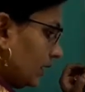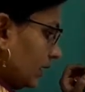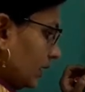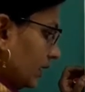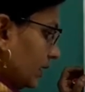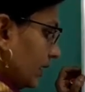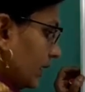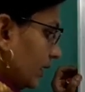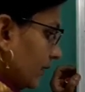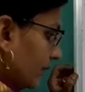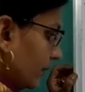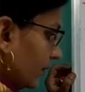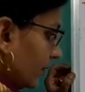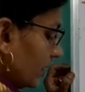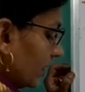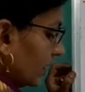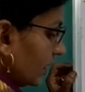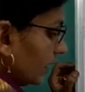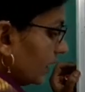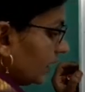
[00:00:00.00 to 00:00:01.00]
Therefore
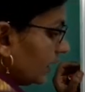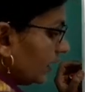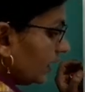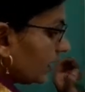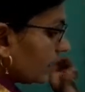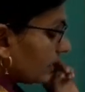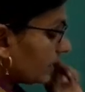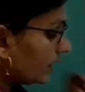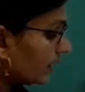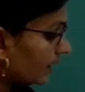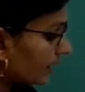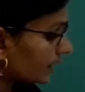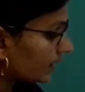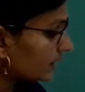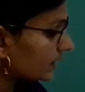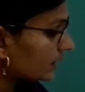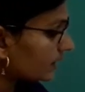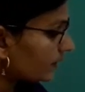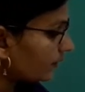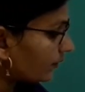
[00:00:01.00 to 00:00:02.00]
here next
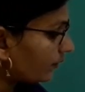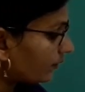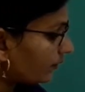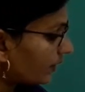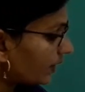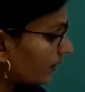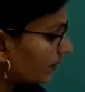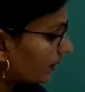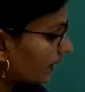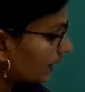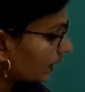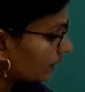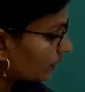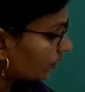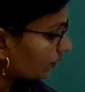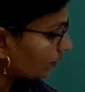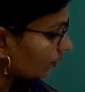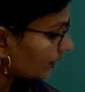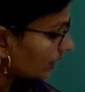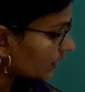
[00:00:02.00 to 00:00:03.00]
step, 1 by
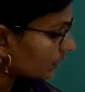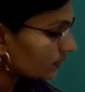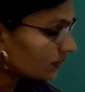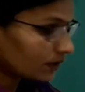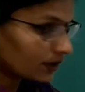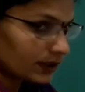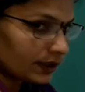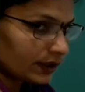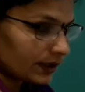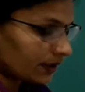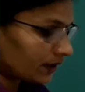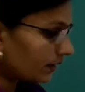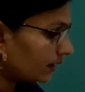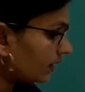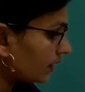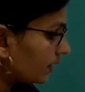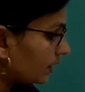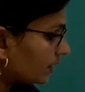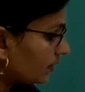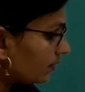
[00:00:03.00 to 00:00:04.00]
2 is not here,
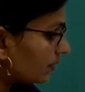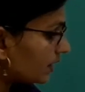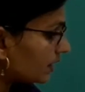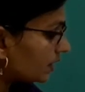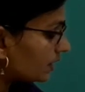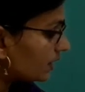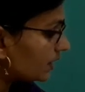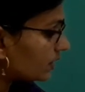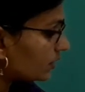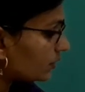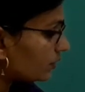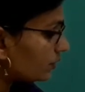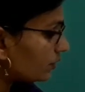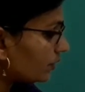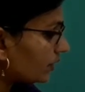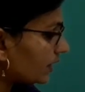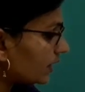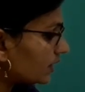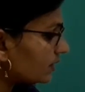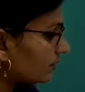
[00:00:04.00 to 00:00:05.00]
means this 2
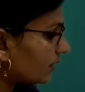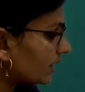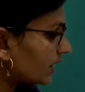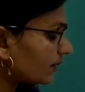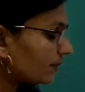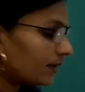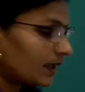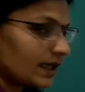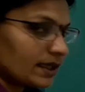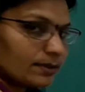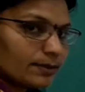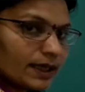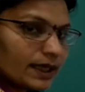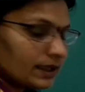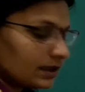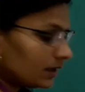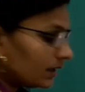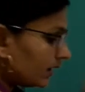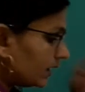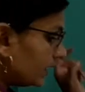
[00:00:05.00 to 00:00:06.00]
is multiplied by
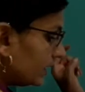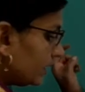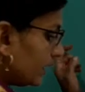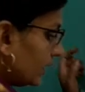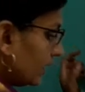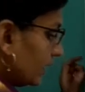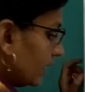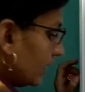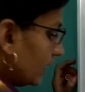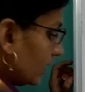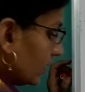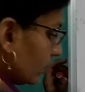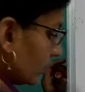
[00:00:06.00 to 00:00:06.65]
33.